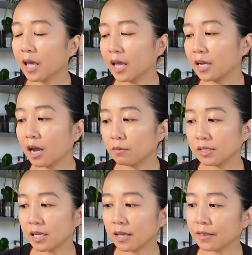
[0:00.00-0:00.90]
And I would
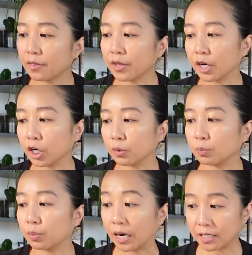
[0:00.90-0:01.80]
say that
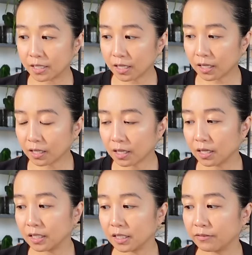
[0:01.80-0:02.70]
their pricing
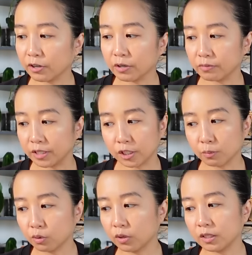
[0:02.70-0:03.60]
is very
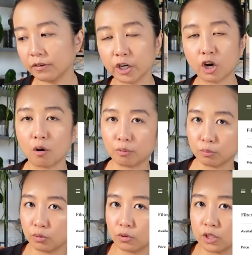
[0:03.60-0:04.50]
reasonable. It's
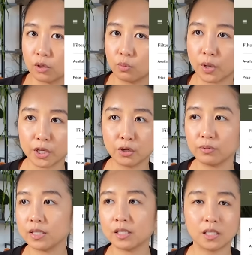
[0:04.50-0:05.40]
comparable to what you
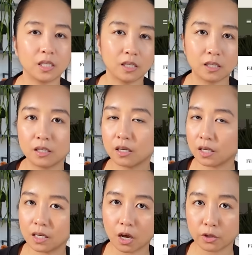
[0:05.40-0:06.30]
would see
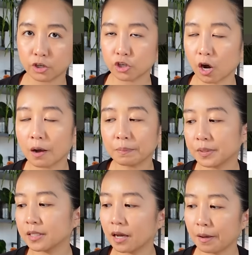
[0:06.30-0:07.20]
in other
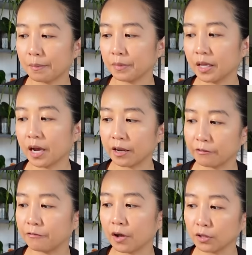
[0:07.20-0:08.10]
shops. Um, they kind
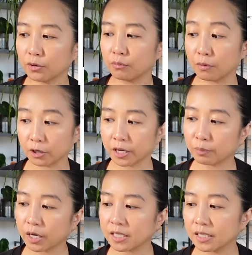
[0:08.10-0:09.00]
of follow
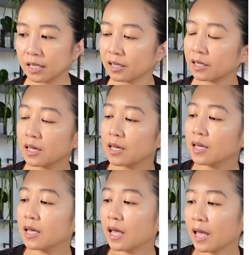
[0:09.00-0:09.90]
market pricing.
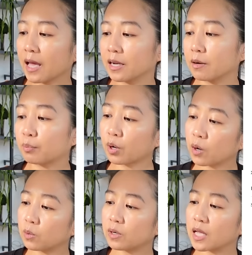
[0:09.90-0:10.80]
And a pro